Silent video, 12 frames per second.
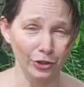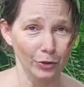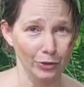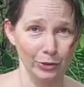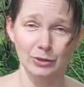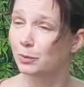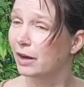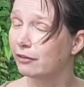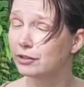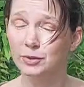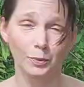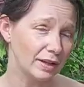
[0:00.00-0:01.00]
You can use
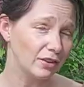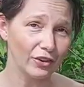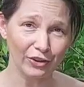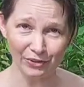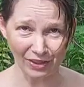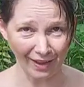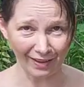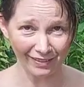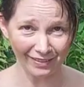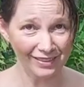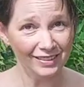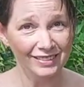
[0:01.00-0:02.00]
whatever sweetener you like.
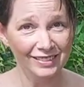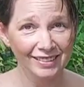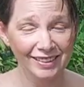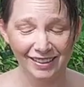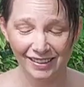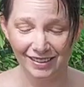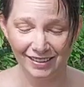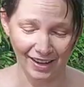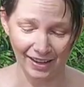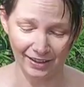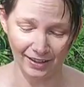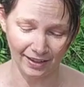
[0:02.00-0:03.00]

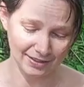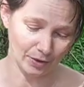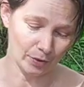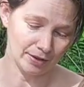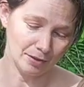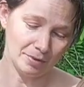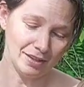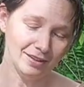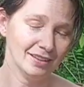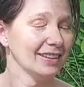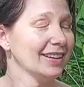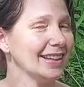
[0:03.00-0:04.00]
And it's going to be
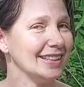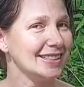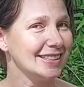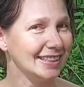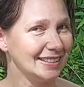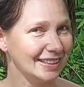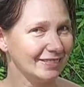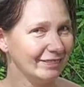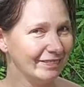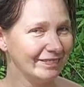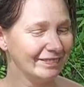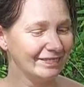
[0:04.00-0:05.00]
in
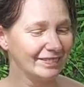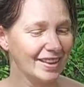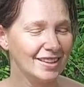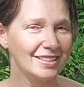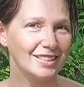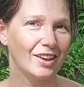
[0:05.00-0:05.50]
season.